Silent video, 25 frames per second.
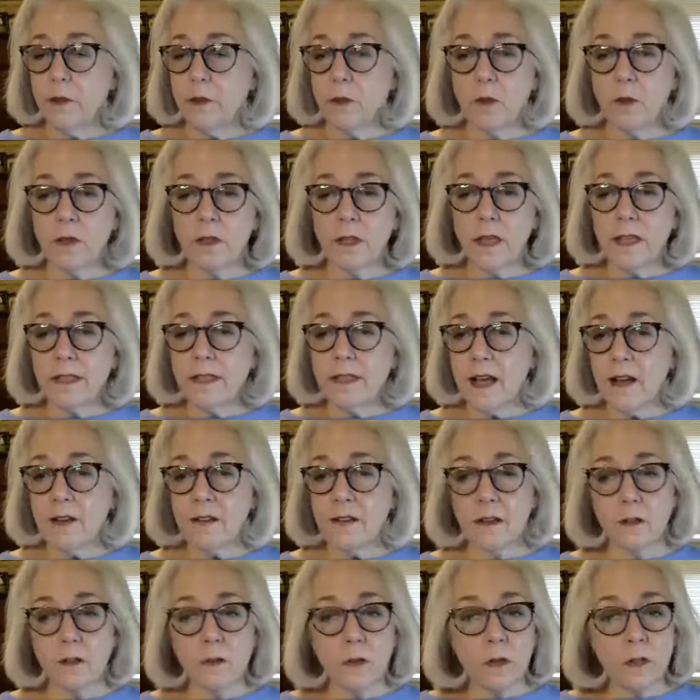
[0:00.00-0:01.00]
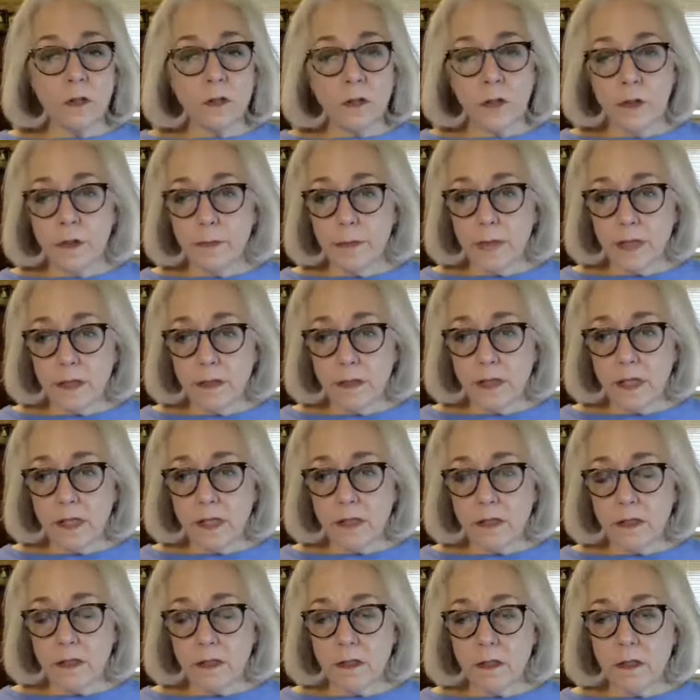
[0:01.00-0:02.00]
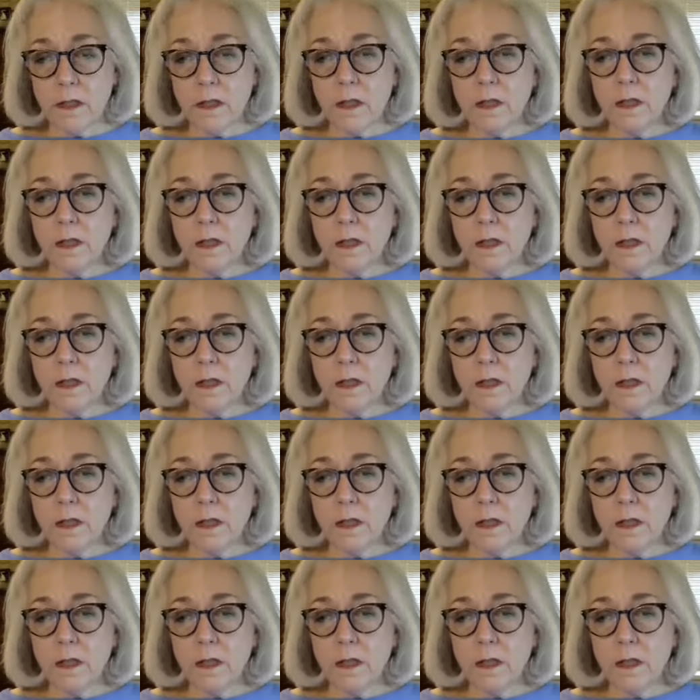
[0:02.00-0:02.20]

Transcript: If you're looking down at a long-term illness